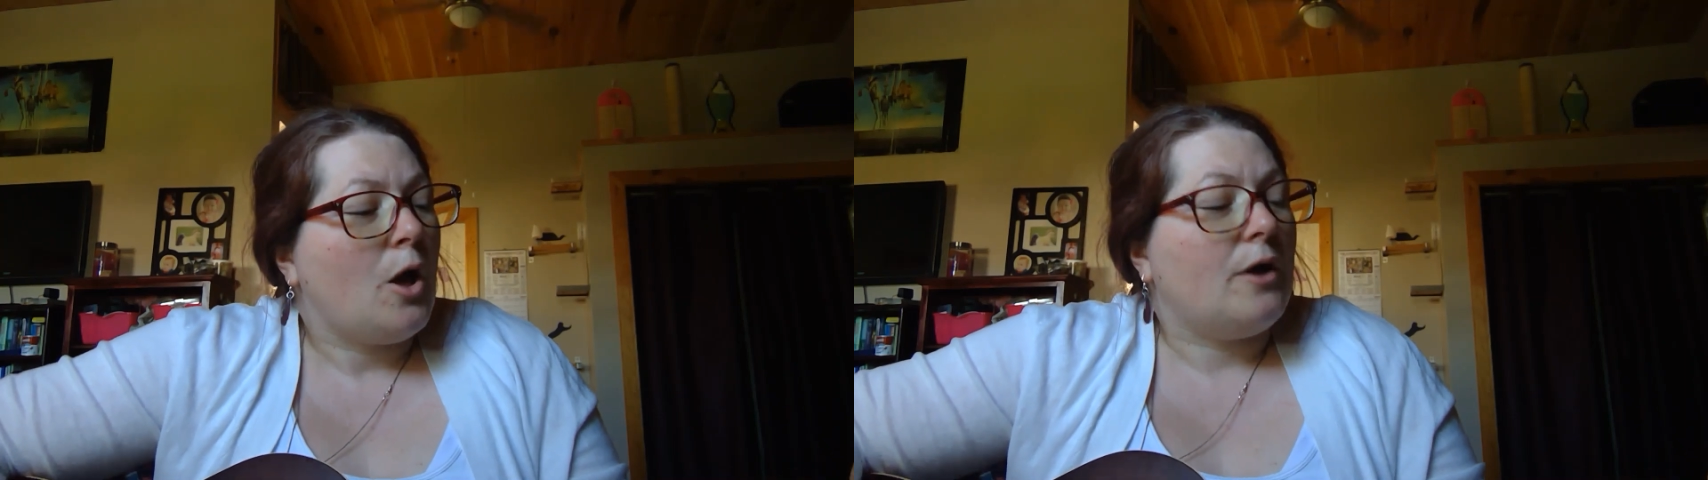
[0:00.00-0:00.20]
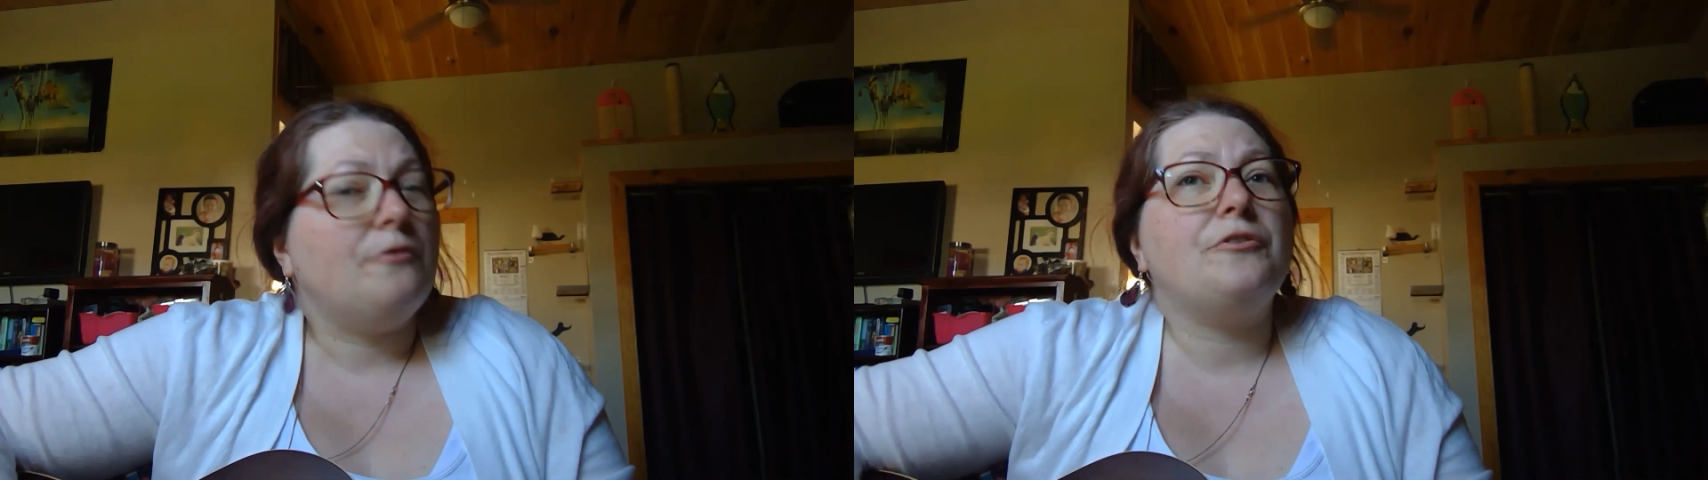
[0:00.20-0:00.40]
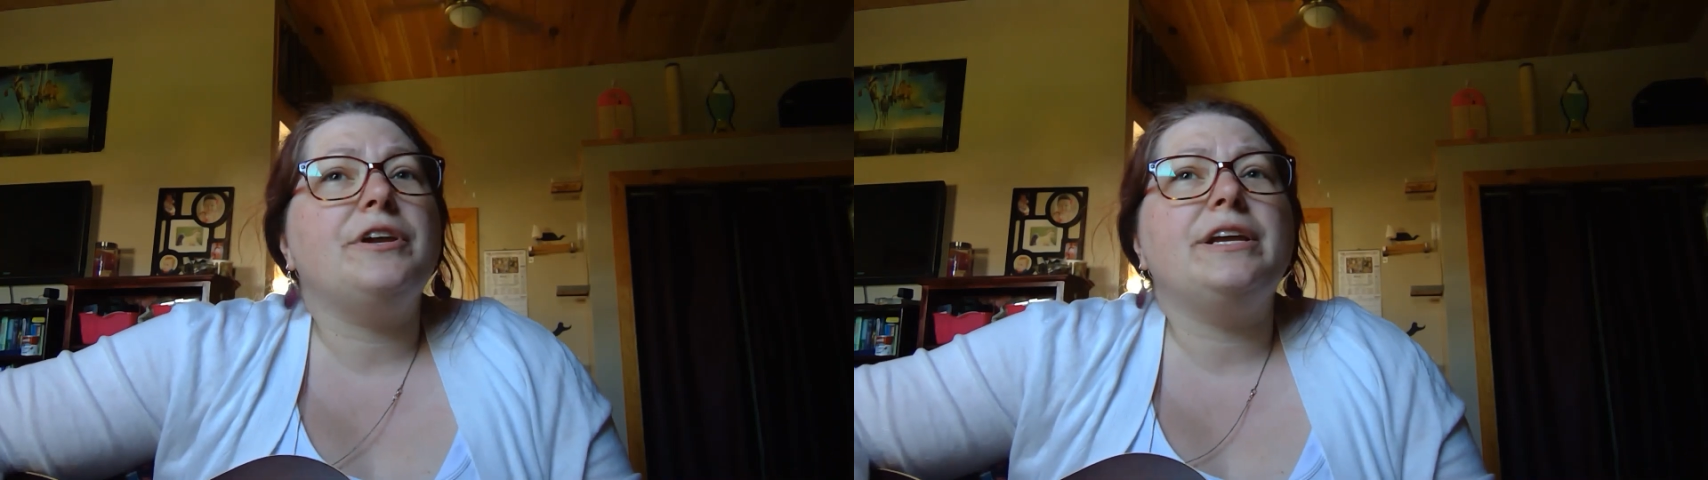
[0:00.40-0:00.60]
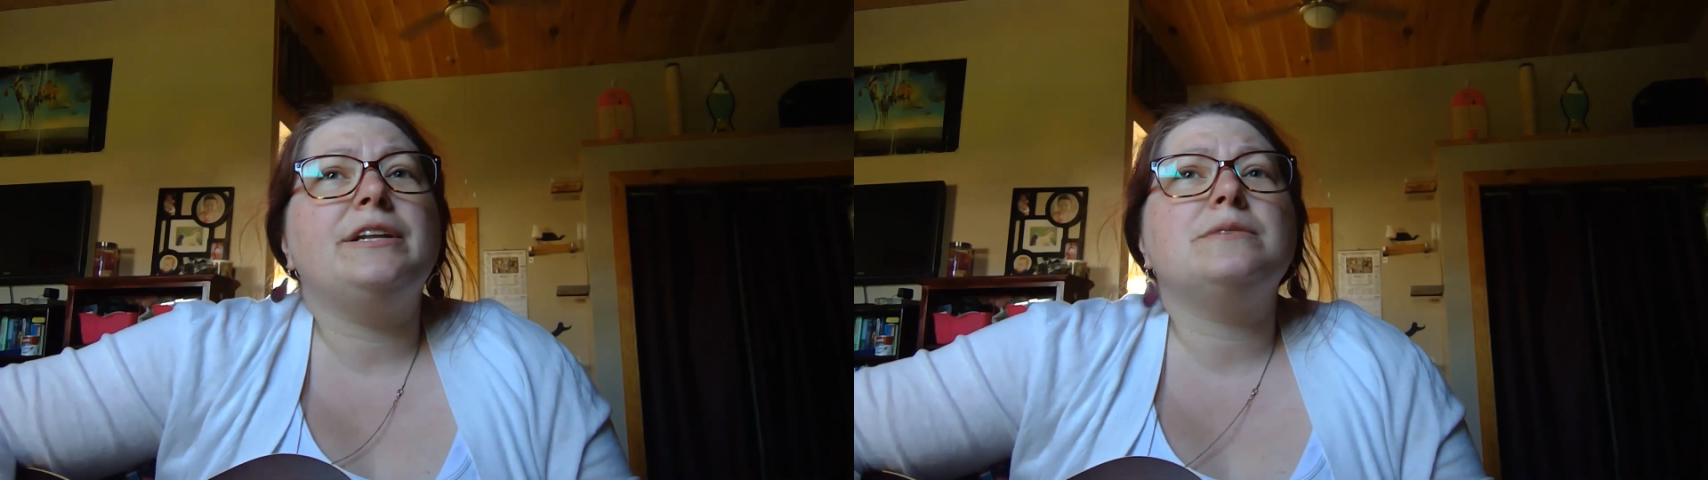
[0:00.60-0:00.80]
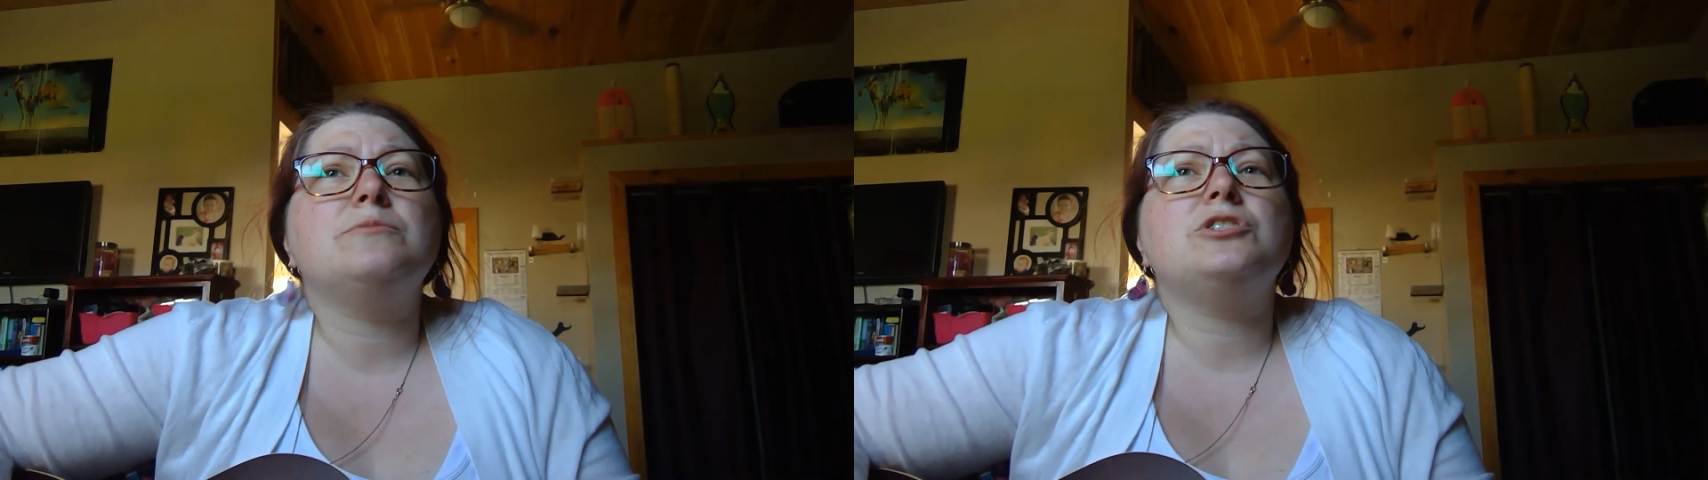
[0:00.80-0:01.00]
Well,
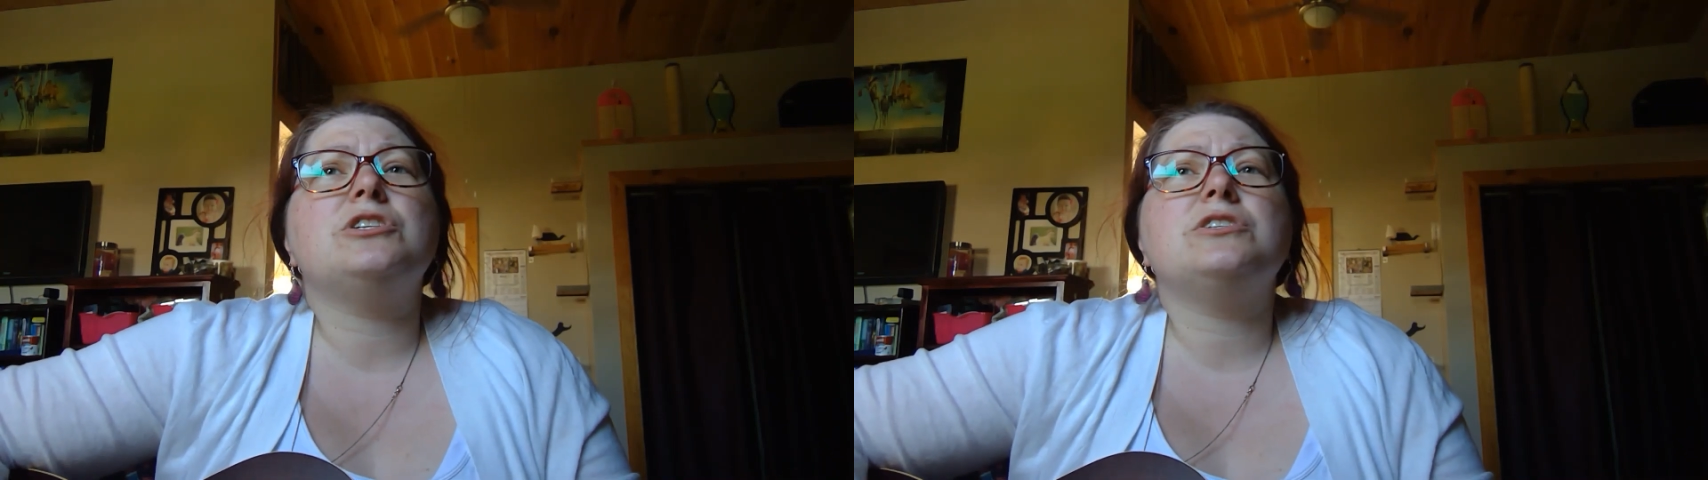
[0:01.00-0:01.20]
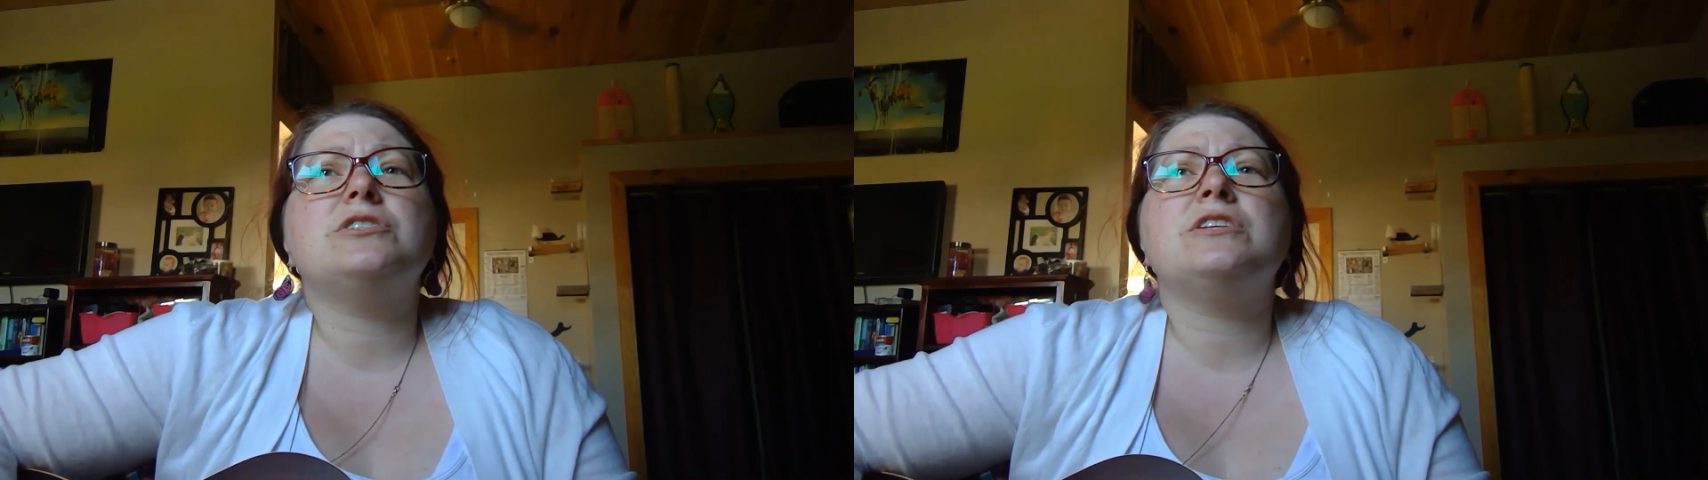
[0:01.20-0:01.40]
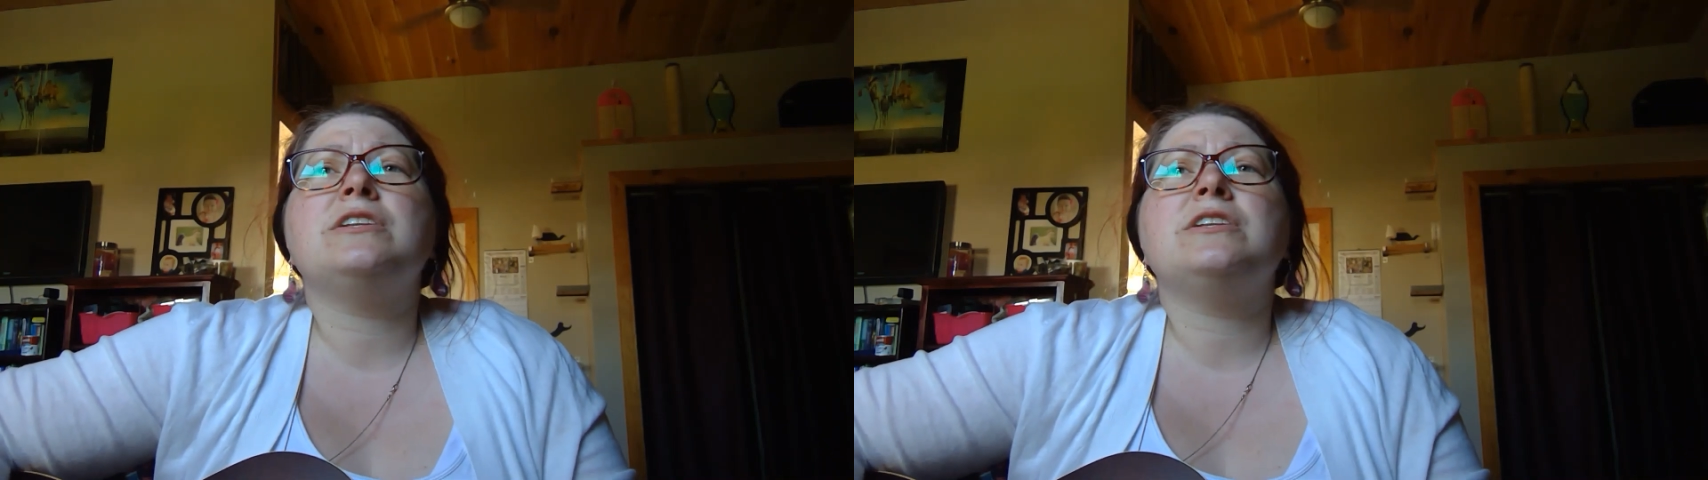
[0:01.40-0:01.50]
freedom's just